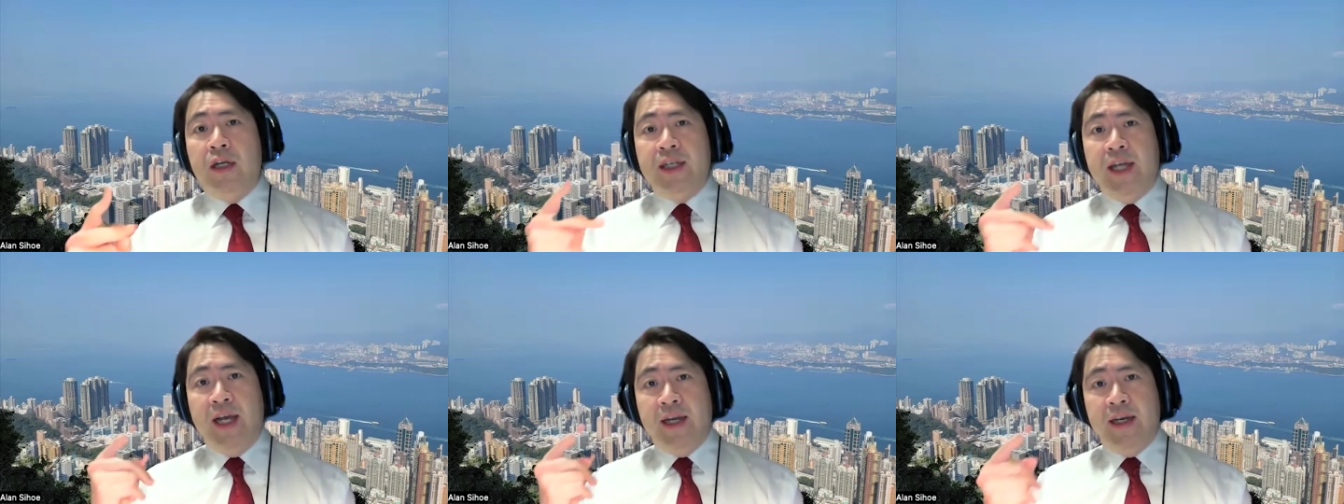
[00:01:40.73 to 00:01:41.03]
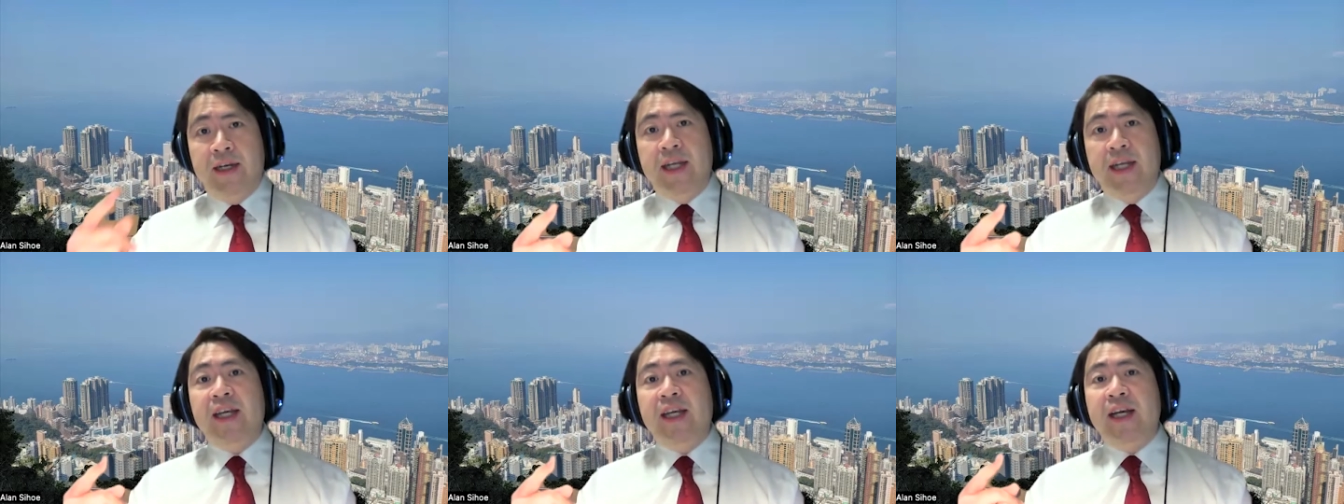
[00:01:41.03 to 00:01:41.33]

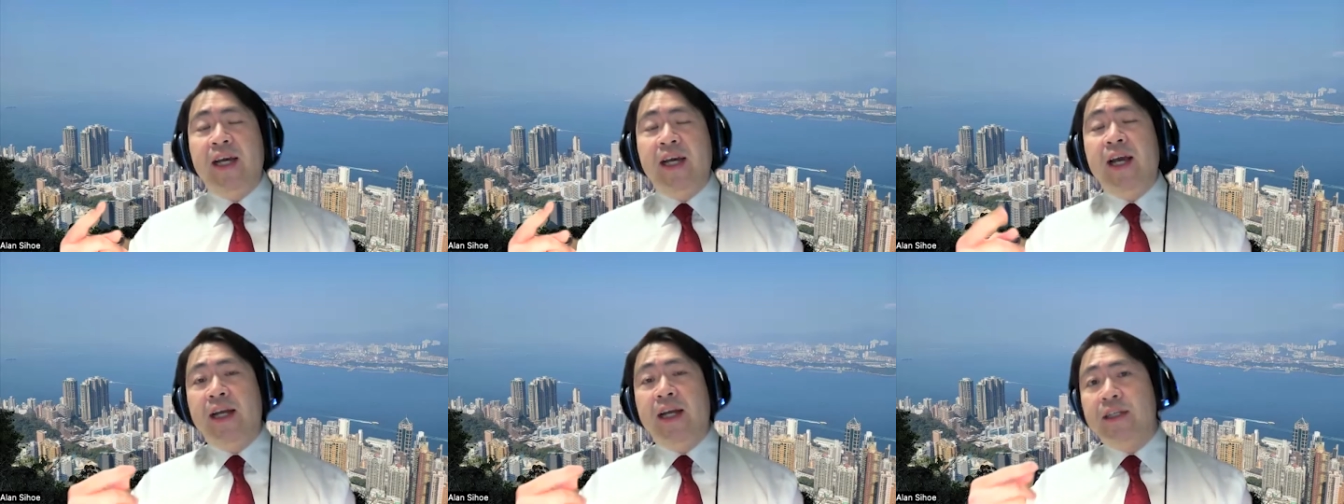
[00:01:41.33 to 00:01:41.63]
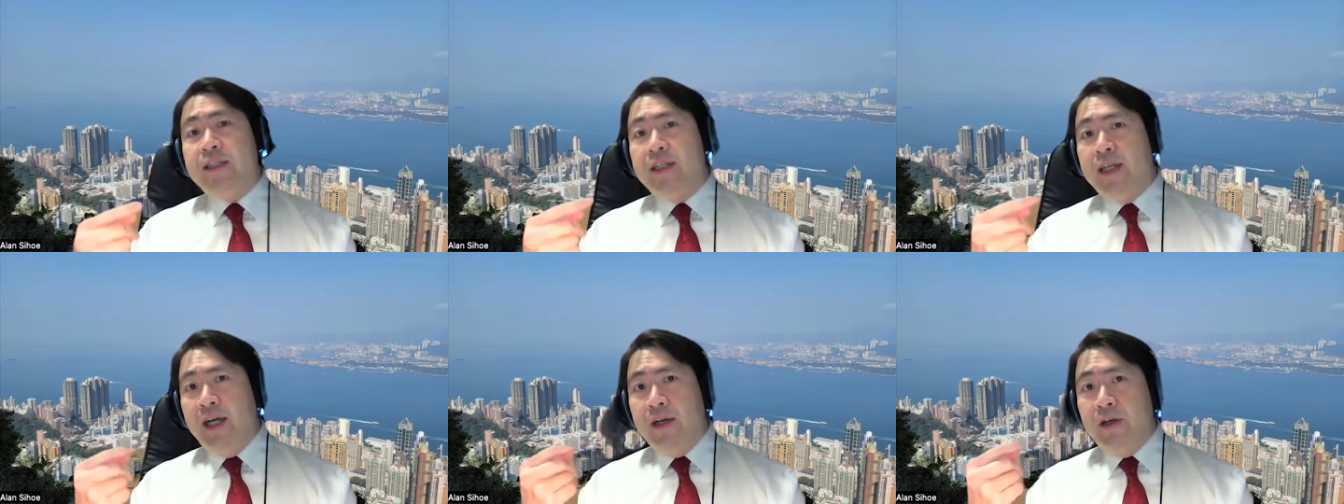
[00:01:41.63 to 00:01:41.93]
technique
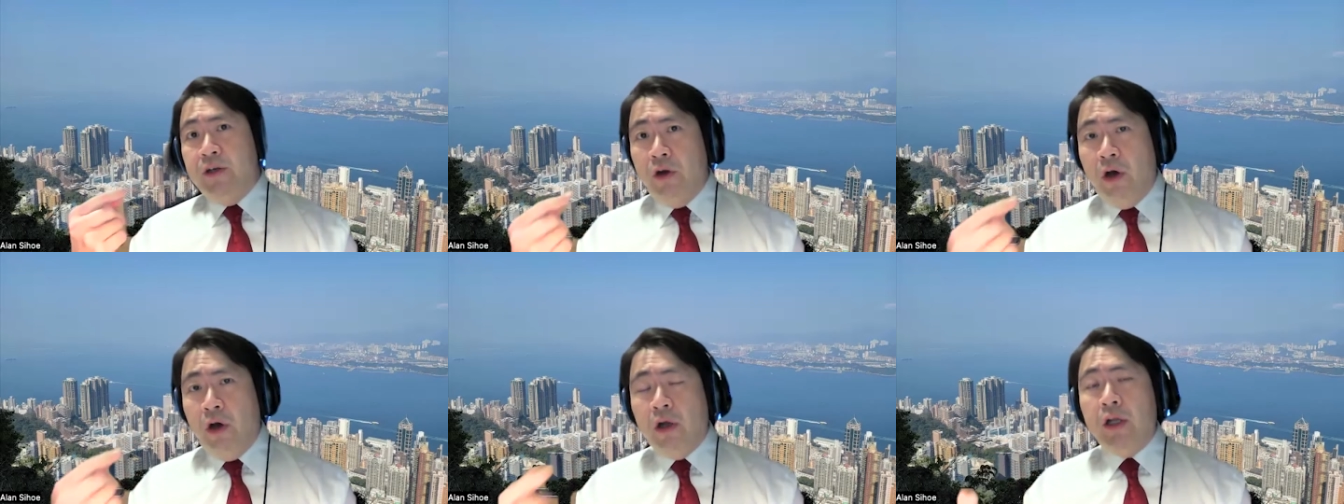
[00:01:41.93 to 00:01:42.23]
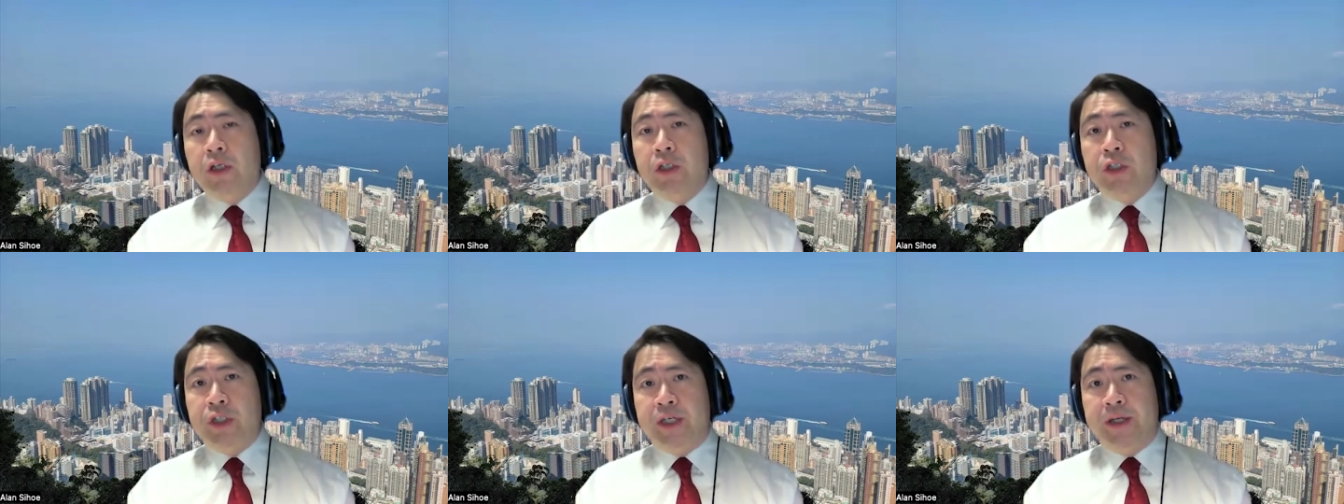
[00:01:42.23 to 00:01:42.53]
and
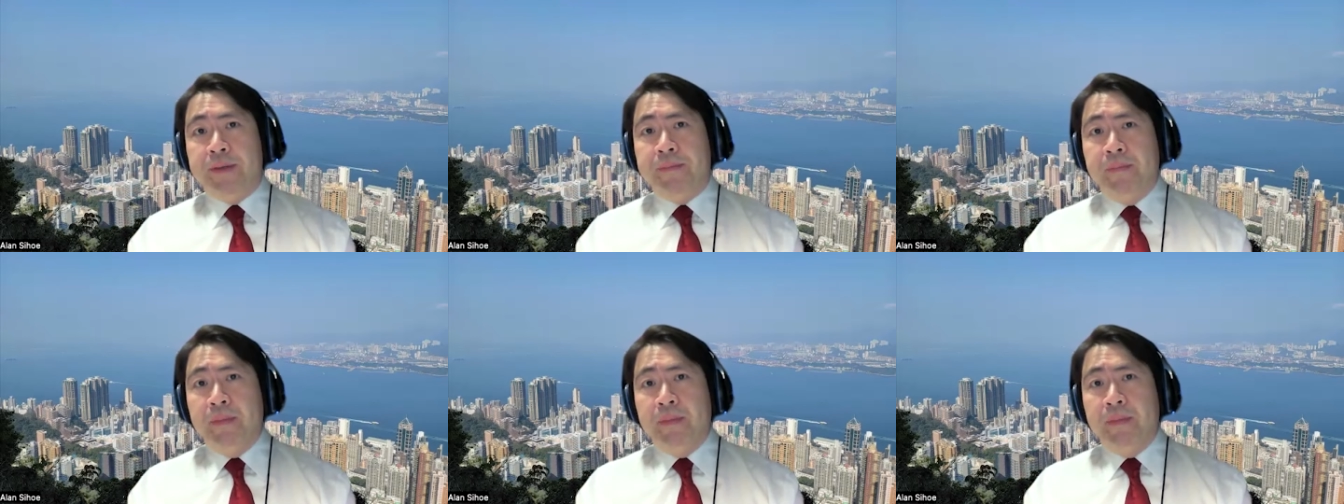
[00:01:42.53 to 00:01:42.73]
technology.